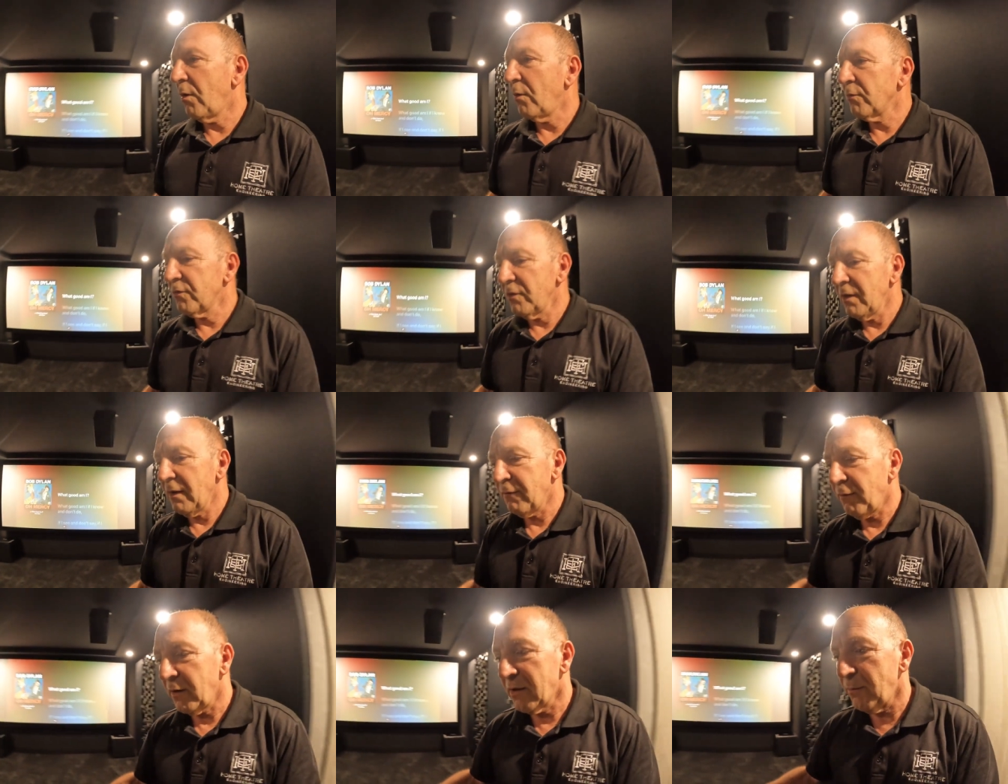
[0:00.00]
I'll see
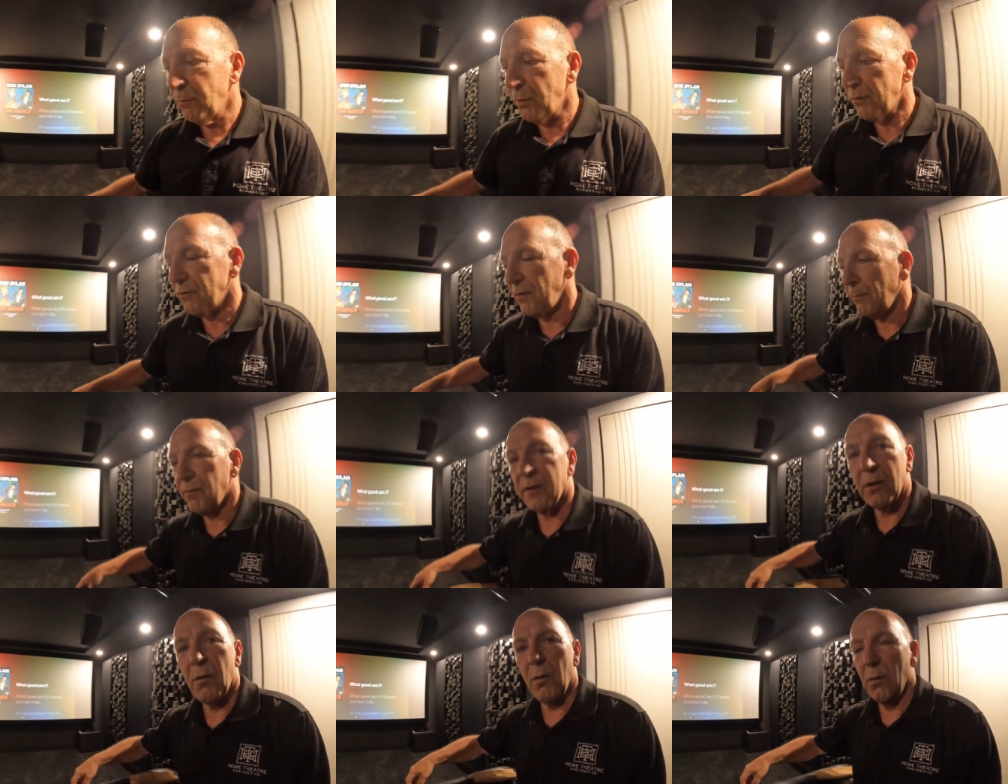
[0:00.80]
if I can put
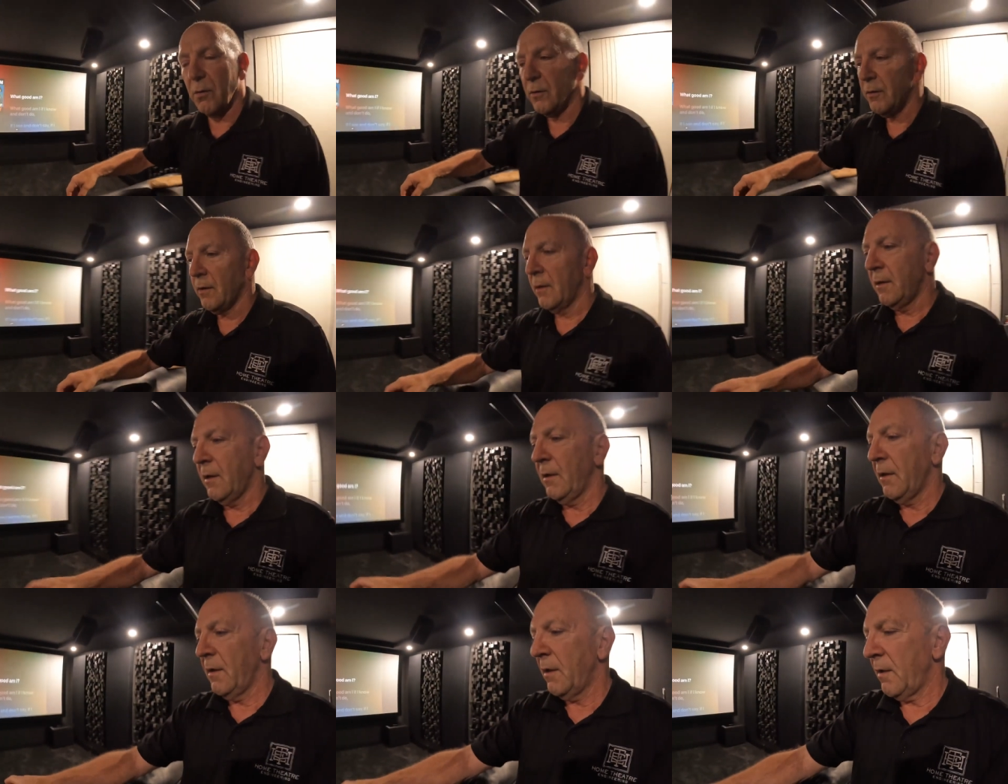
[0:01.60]
something on
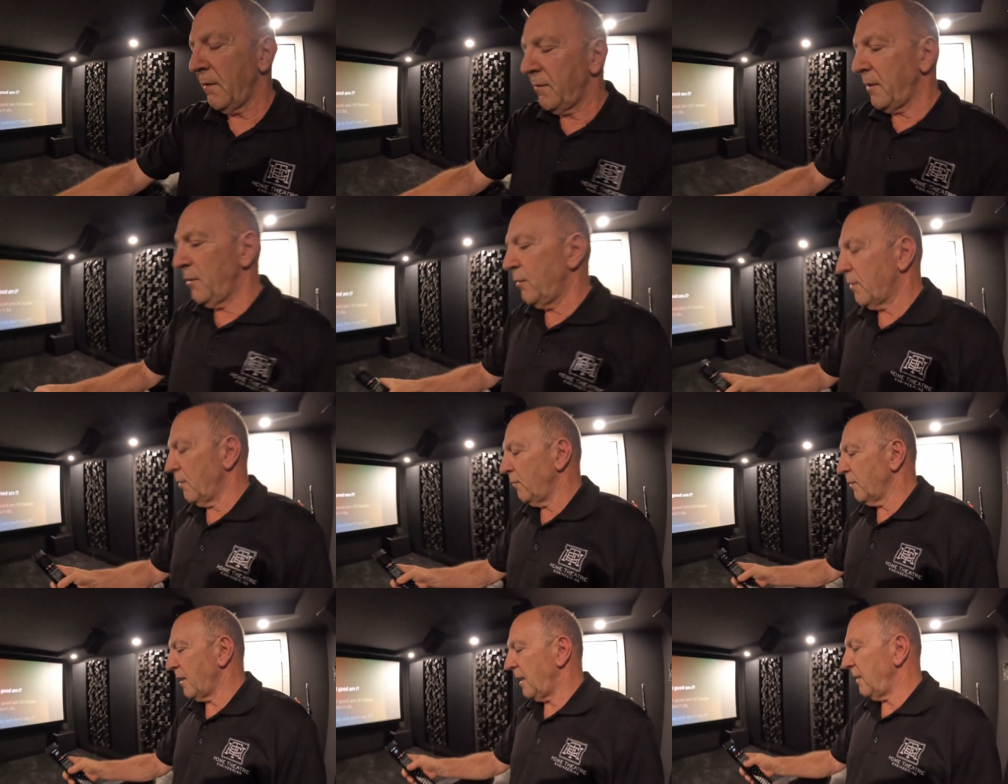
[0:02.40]
uh, that you can
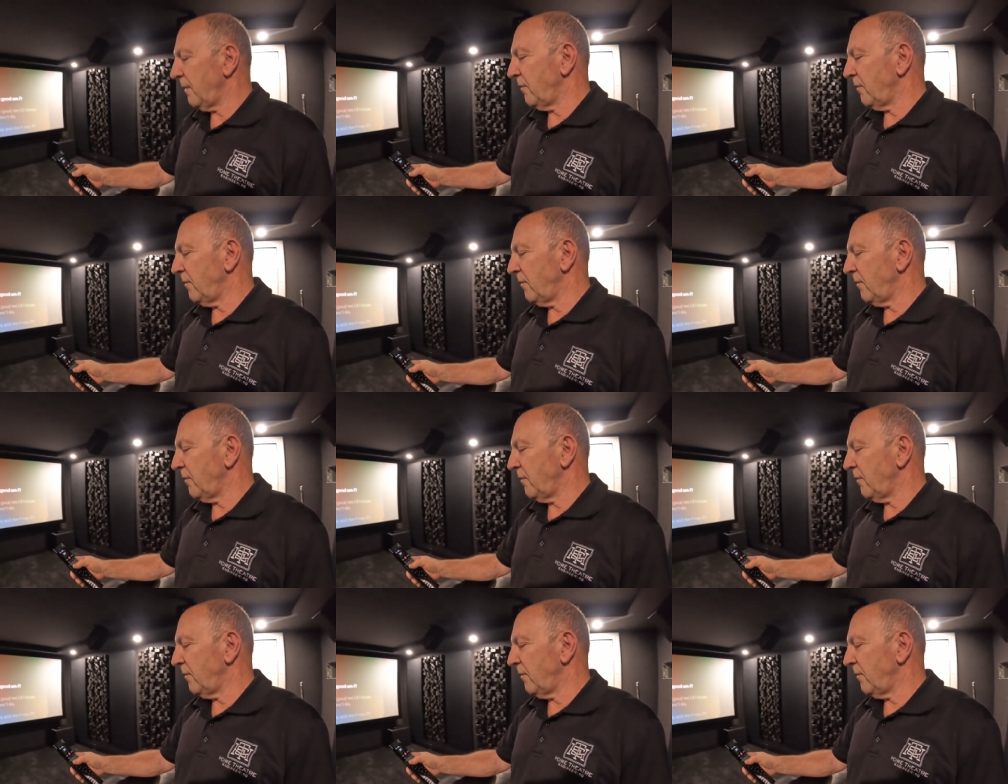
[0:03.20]
look at.